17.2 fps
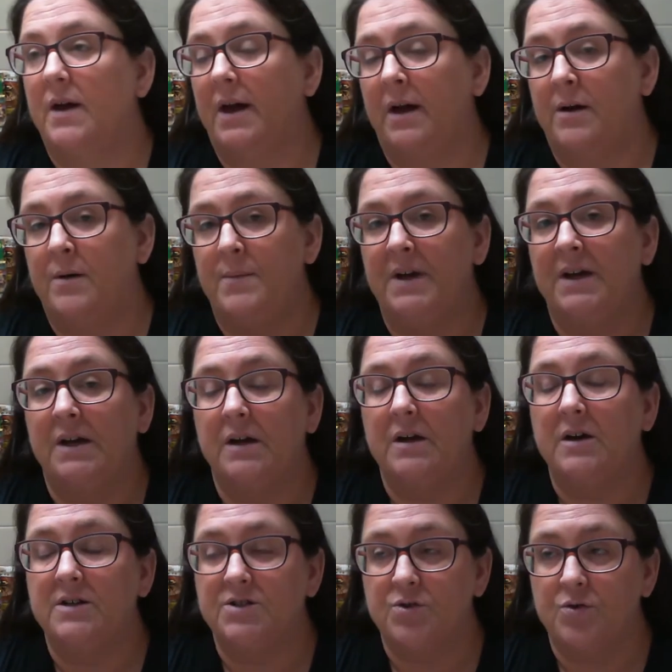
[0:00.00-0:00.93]
Um, it can
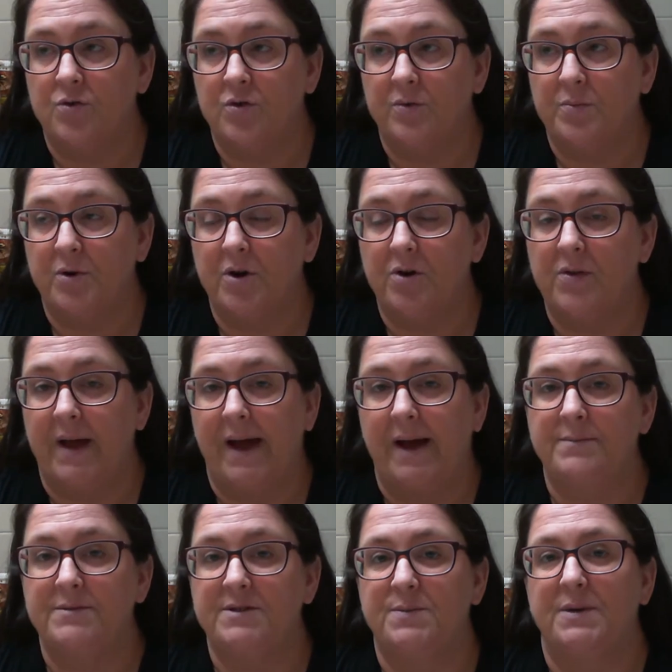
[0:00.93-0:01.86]
cause cord
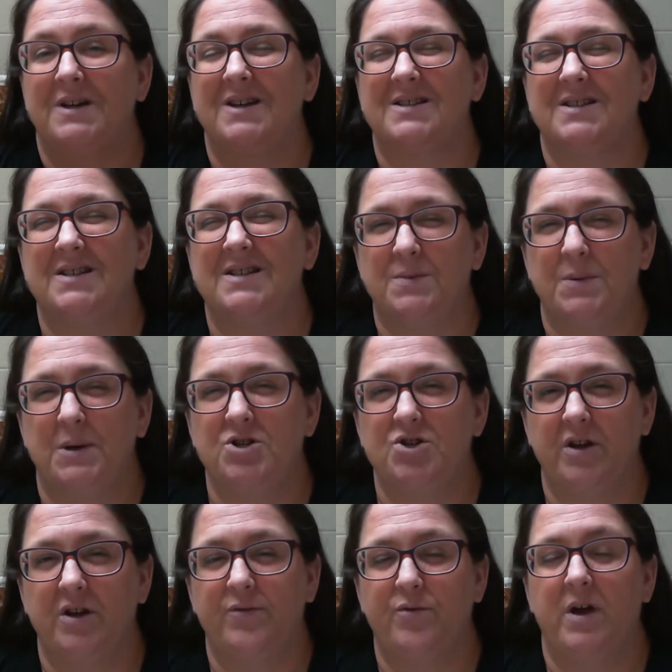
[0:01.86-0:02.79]
prolapse because
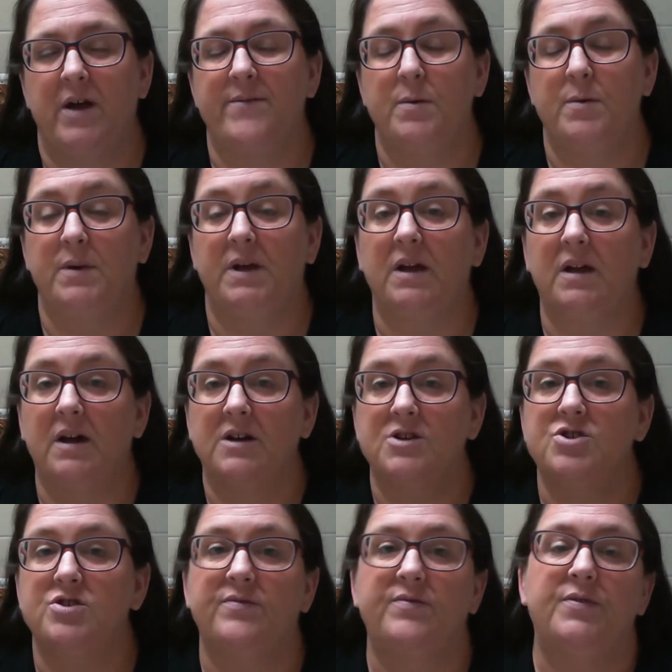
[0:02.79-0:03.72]
especially if we have a big
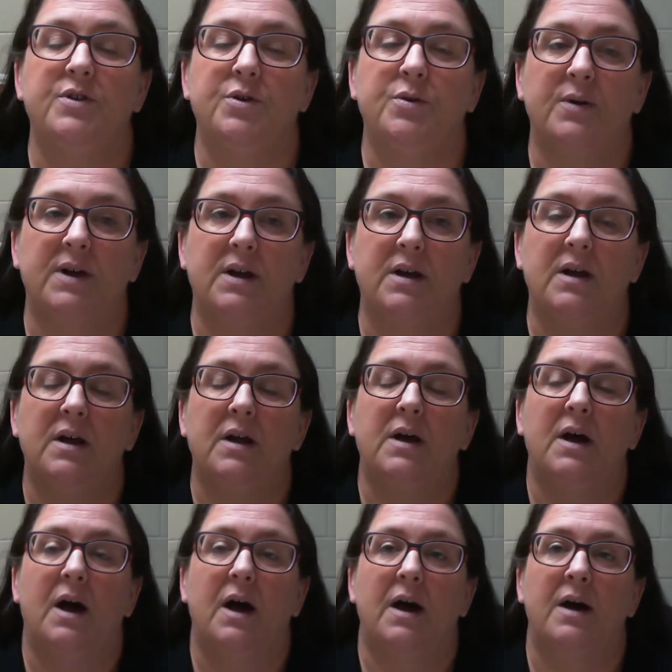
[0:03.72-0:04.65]
gush of fluid,
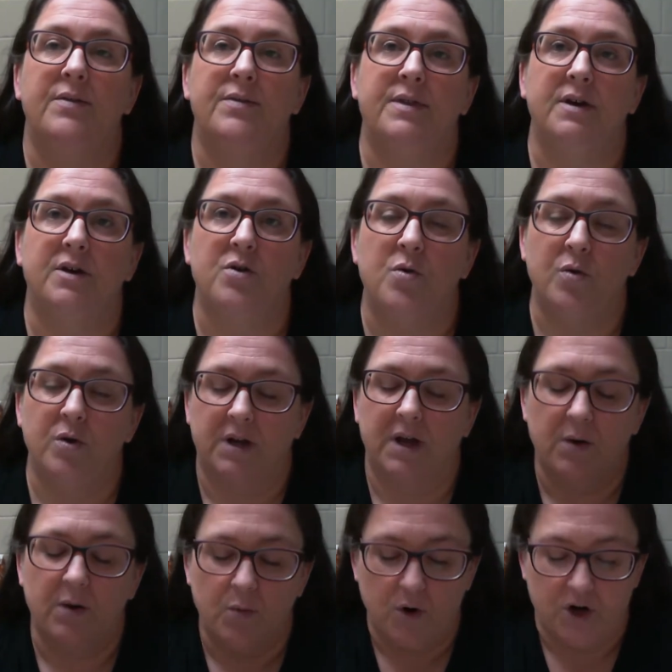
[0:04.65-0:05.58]
uh, the cord
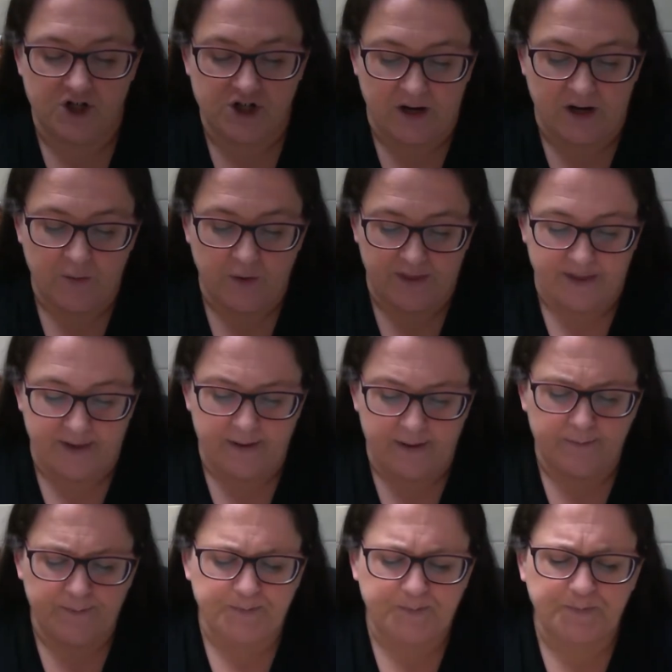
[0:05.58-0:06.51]
can wash out with
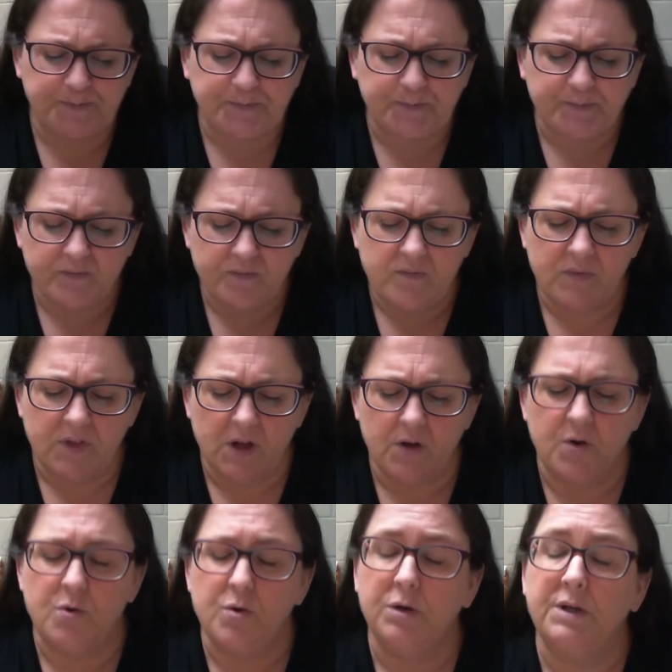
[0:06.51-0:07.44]
it.
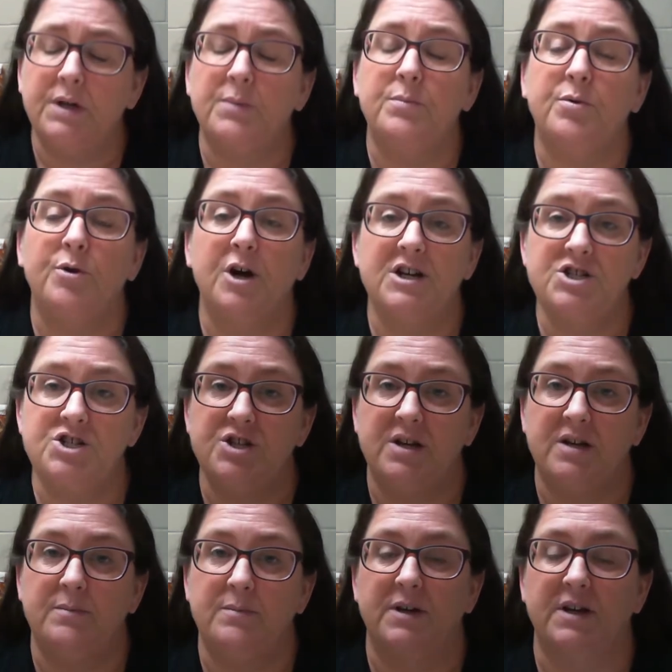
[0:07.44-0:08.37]
Cord
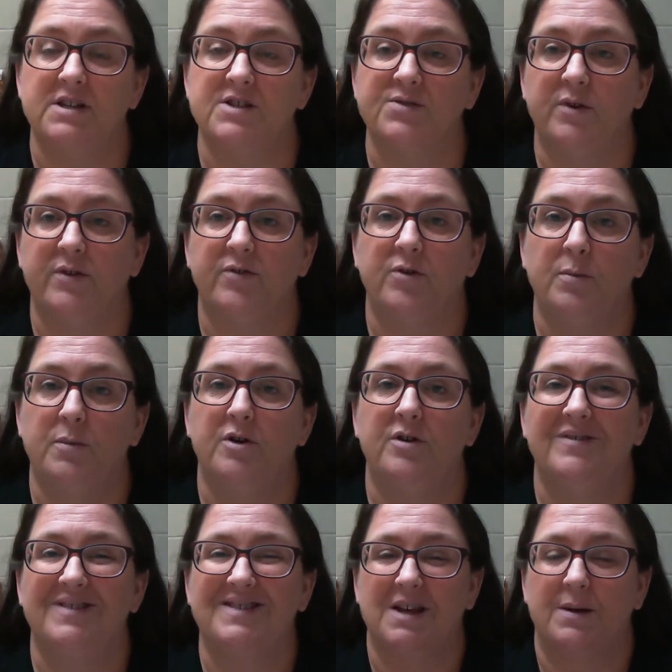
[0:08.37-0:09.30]
compression because we've
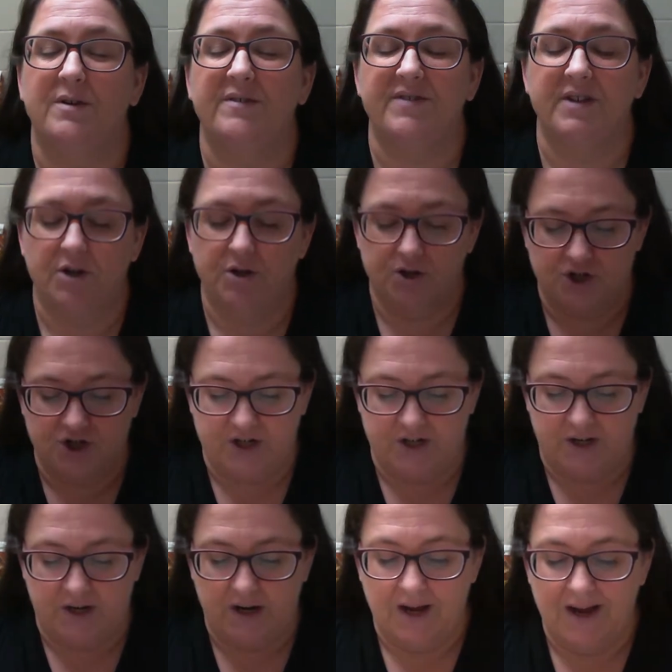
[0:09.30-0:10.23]
removed some of the
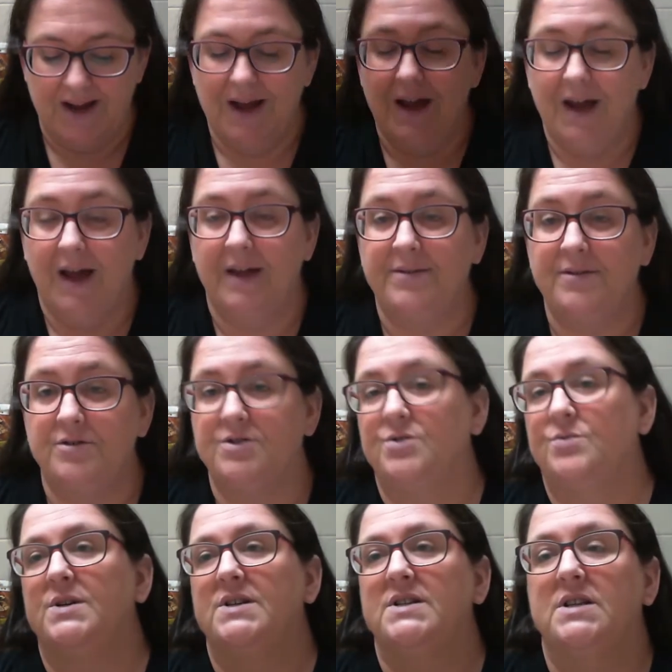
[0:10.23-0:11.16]
cushion and there's
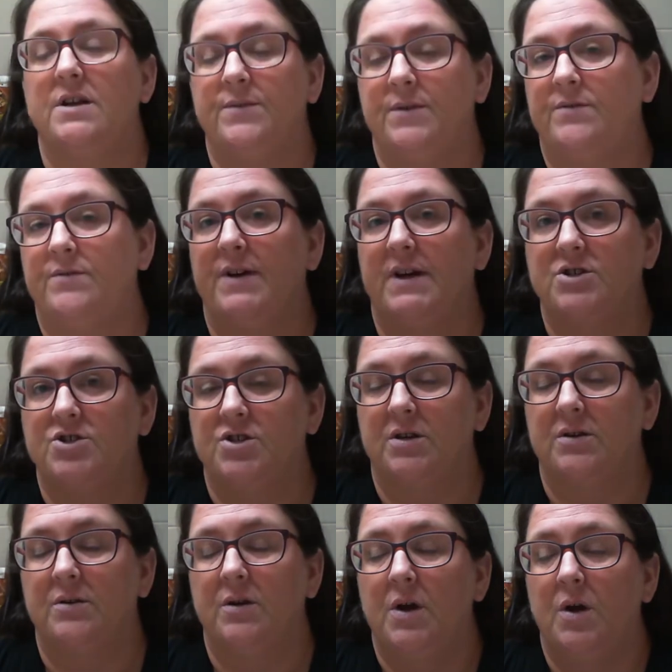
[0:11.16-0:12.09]
a risk of
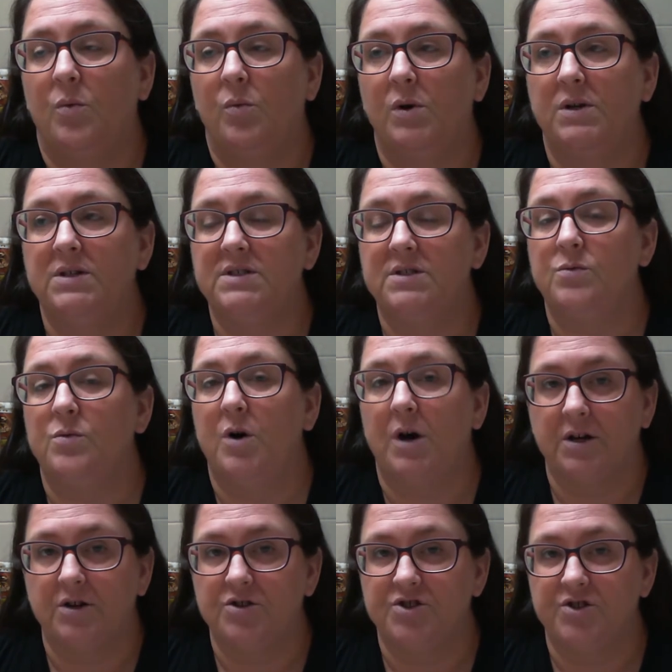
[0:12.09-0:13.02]
infection. Once the
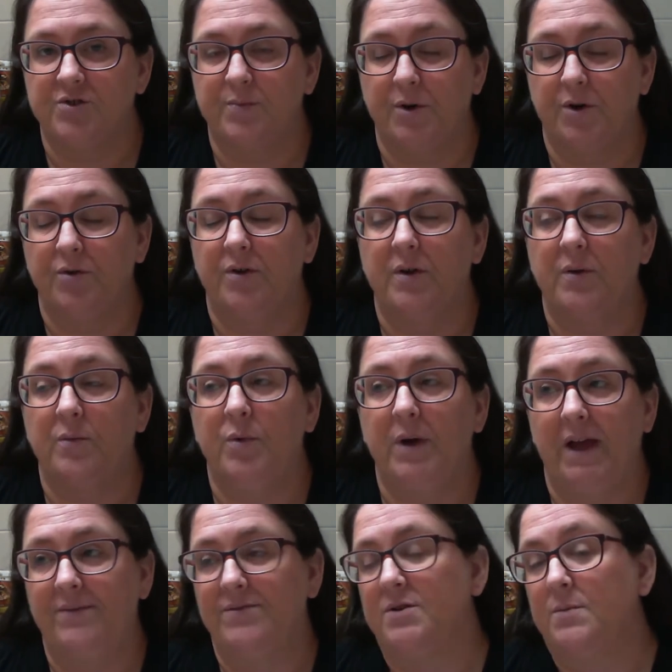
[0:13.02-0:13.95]
waters are broken,
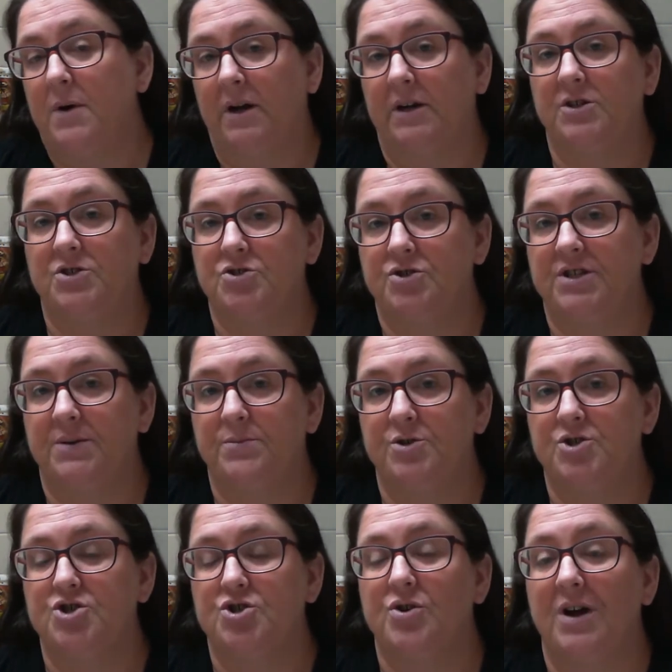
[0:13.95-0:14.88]
we have to monitor
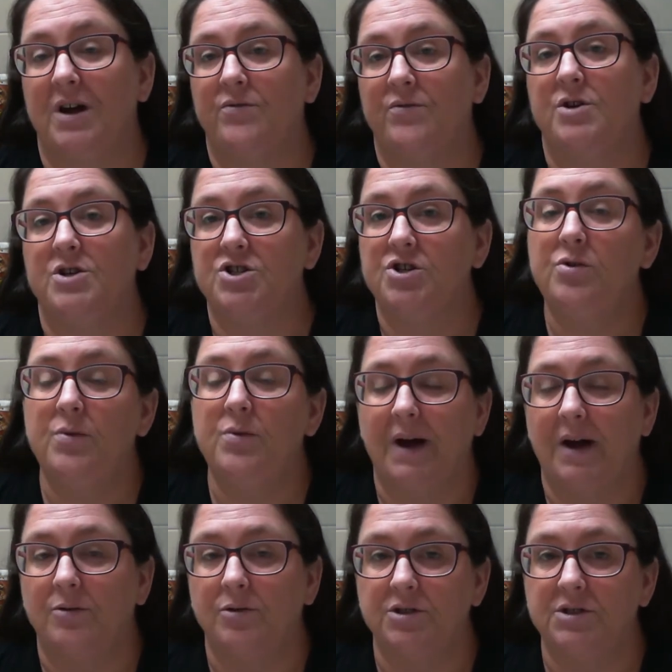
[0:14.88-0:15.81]
temperature every two
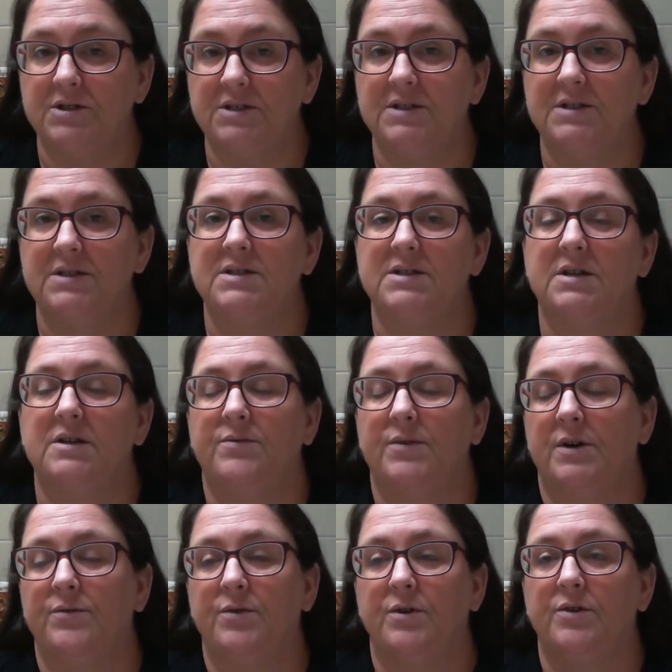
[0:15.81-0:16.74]
hours instead of
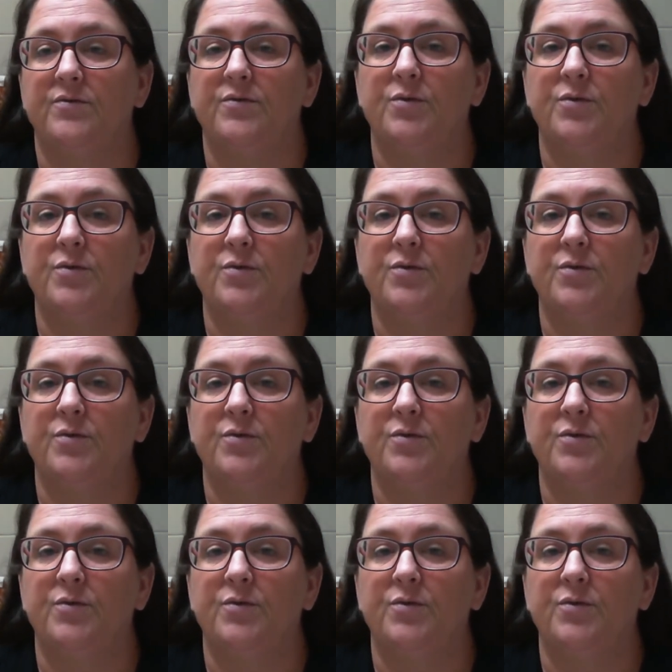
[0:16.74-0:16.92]
every